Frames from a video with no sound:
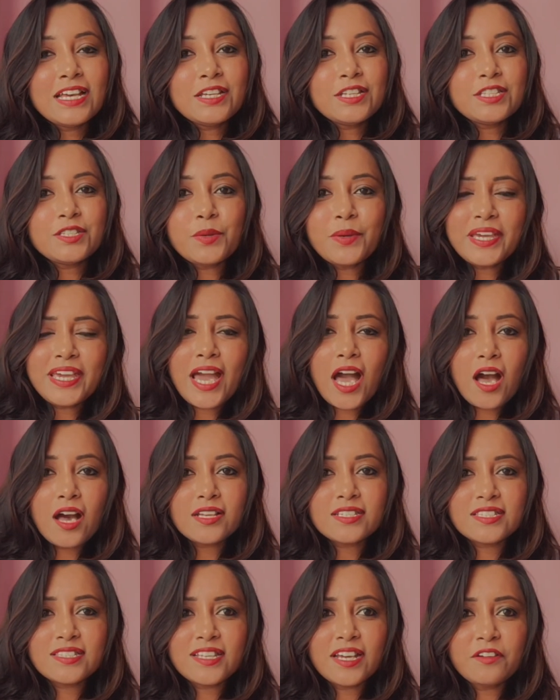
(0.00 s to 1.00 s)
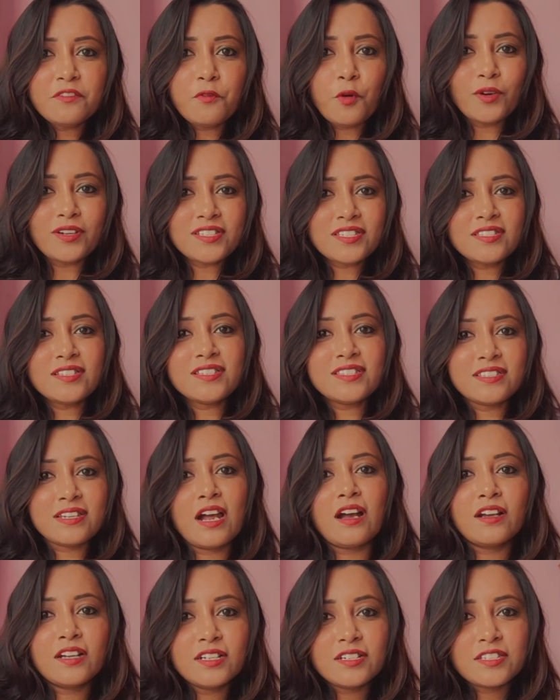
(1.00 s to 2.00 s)
So he asked that, what is this
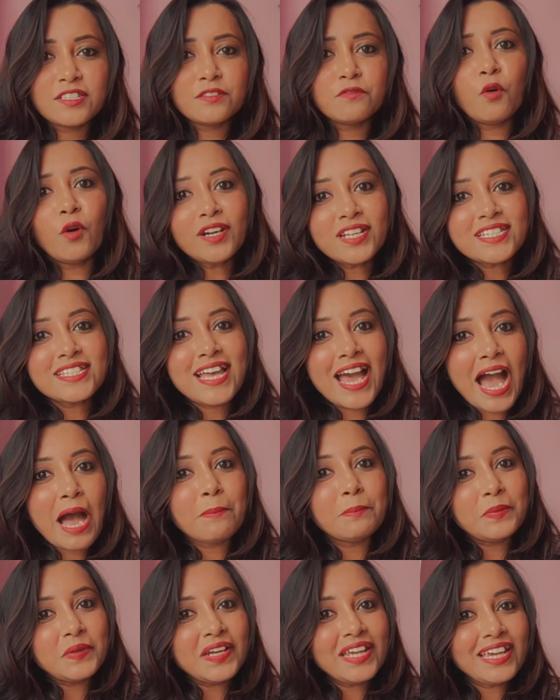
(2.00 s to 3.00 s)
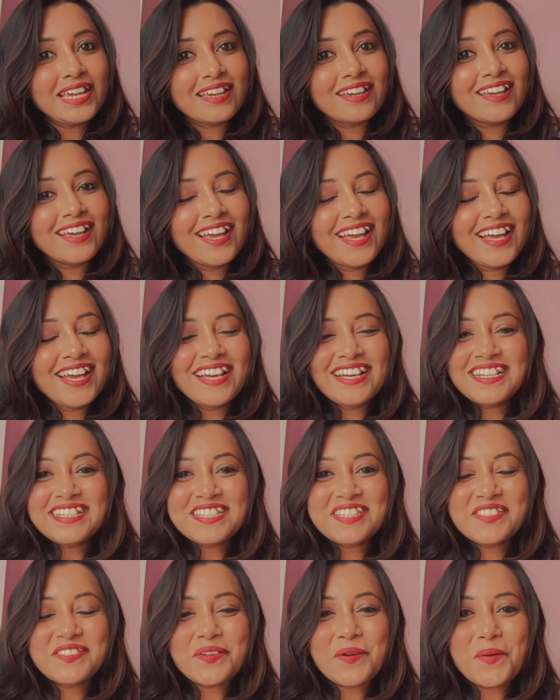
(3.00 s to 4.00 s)
ruckus? What is happening?
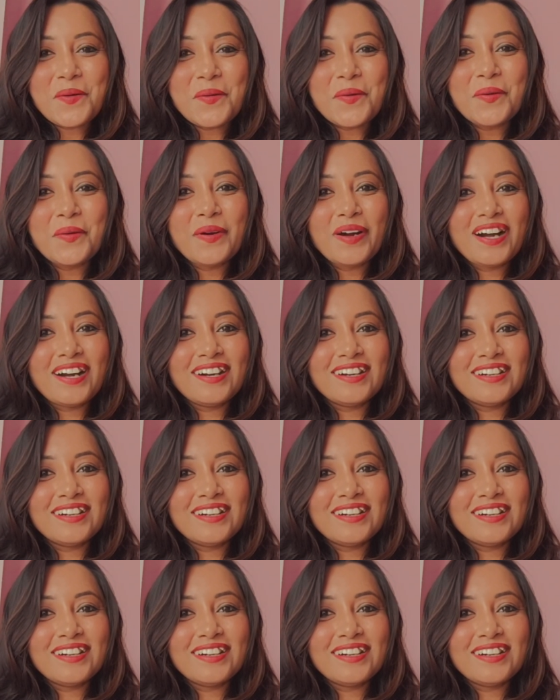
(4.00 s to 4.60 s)
So